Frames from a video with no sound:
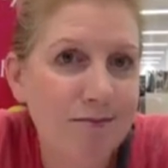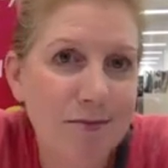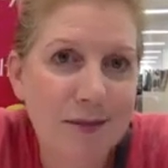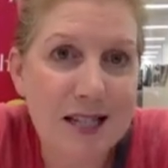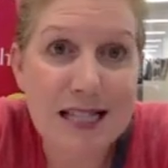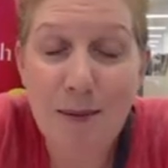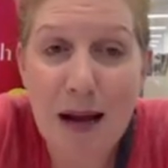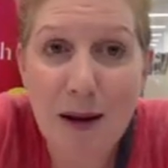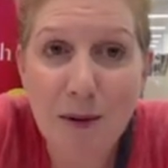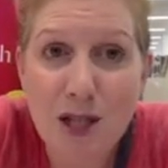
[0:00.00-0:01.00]
the same
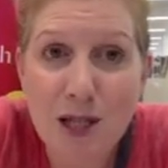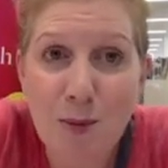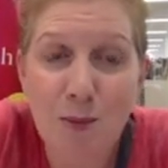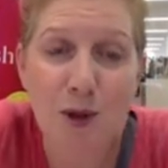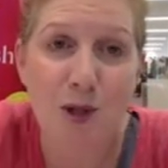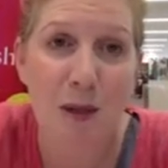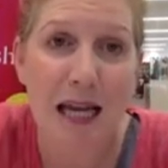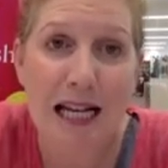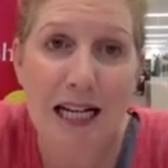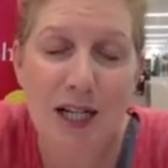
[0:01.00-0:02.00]
language. They both speak
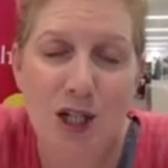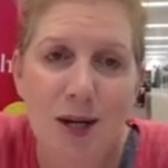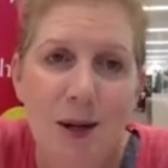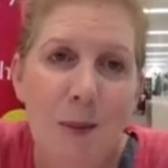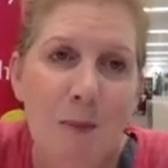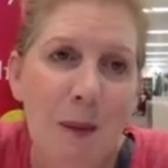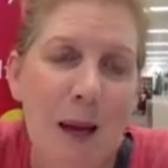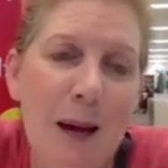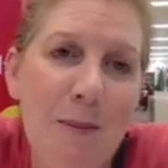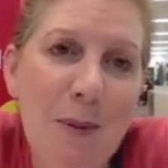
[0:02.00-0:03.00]
English,
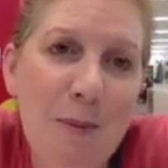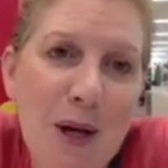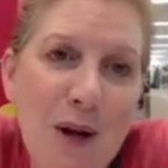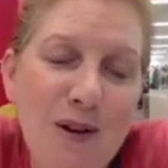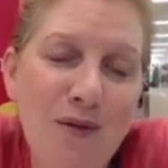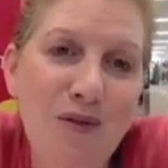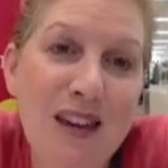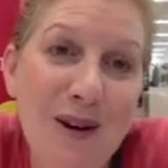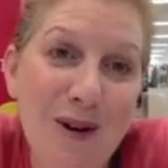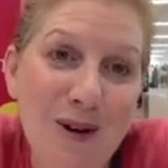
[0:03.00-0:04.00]
but only
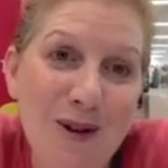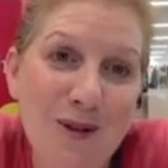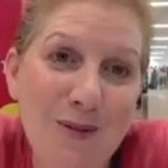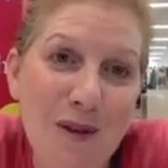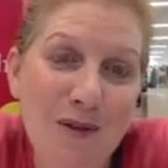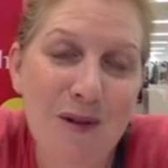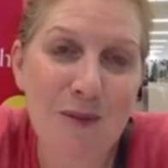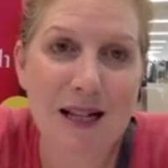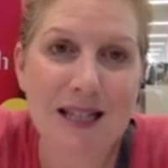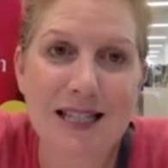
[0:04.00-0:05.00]
Fionn, who's my
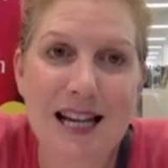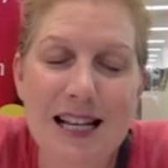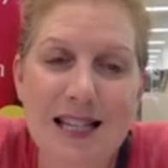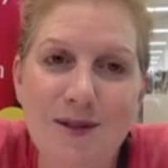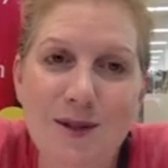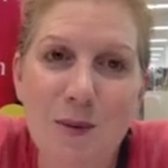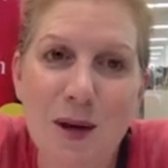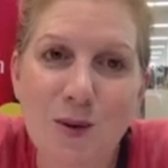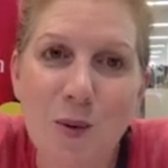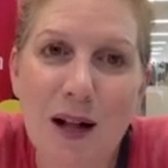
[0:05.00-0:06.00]
female detective,
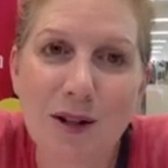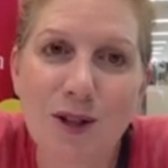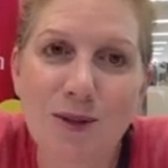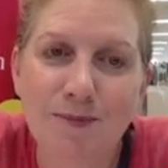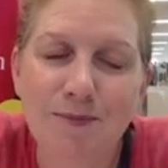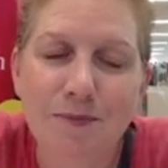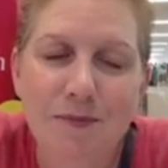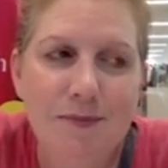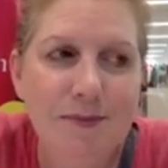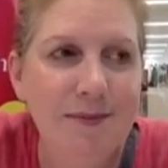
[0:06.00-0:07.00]
speaks Welsh.
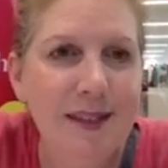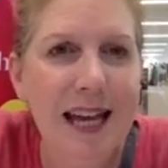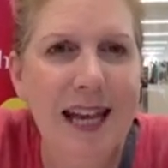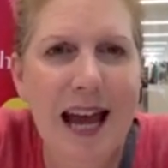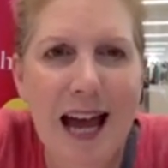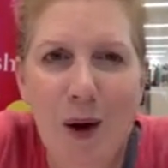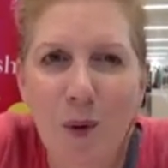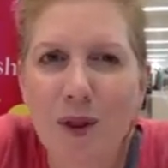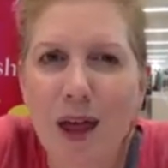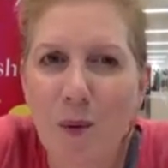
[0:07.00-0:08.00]
And how
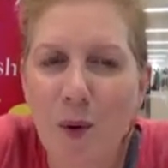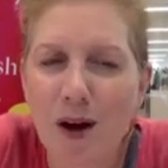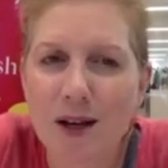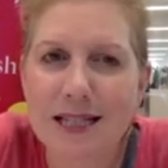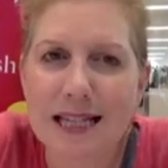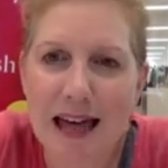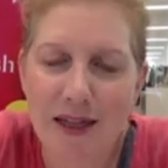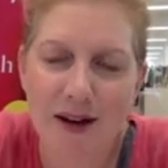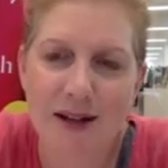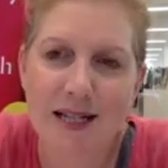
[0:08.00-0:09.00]
will they work
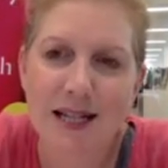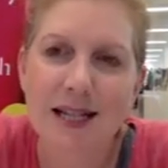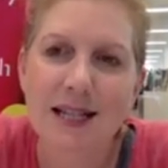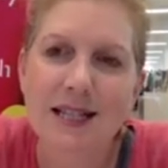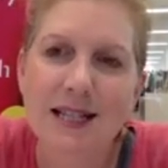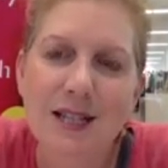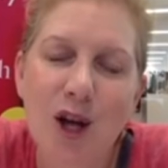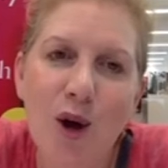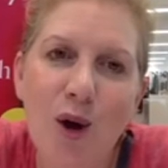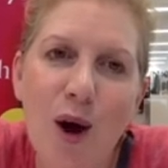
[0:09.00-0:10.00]
together?
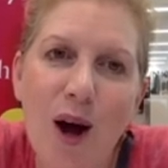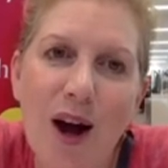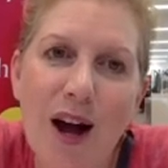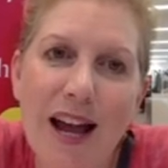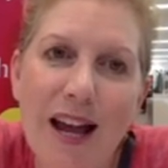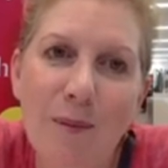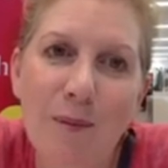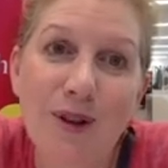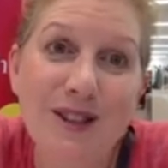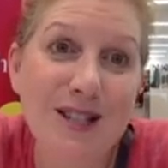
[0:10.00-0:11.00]
So I
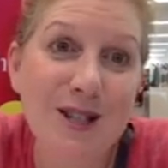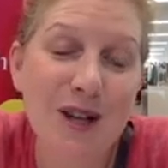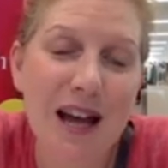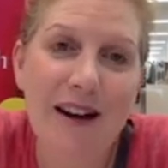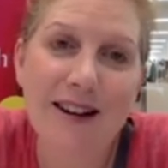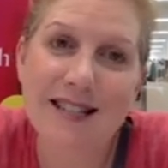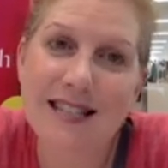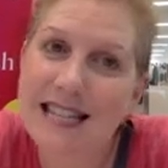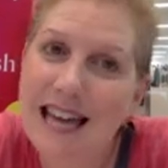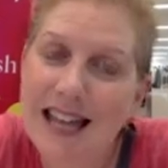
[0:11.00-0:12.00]
put these two characters
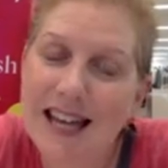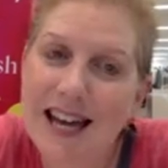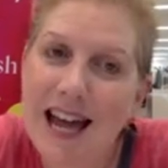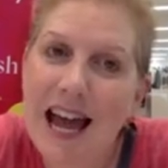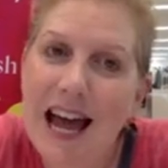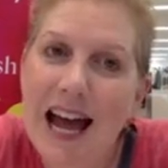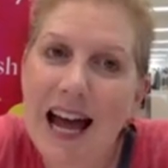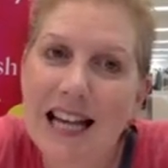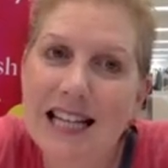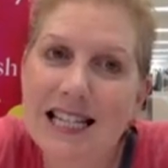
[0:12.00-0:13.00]
together,
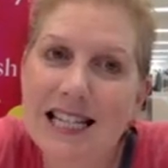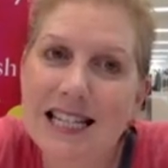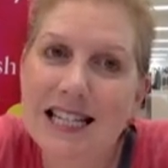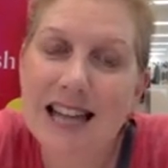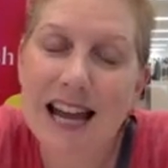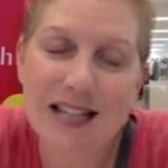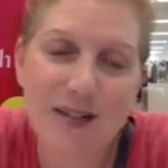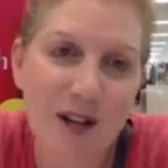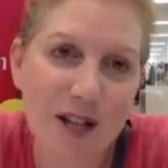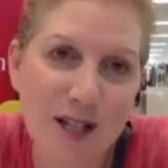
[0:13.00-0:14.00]
and
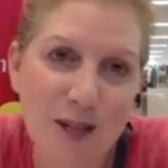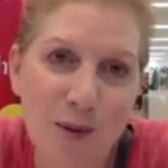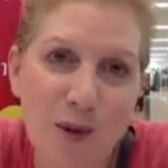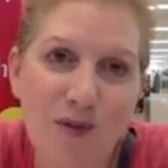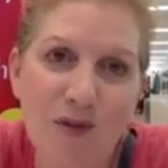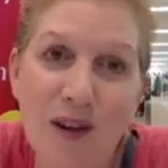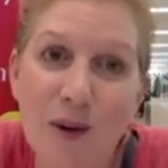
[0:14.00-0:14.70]
Detective Constable Fionn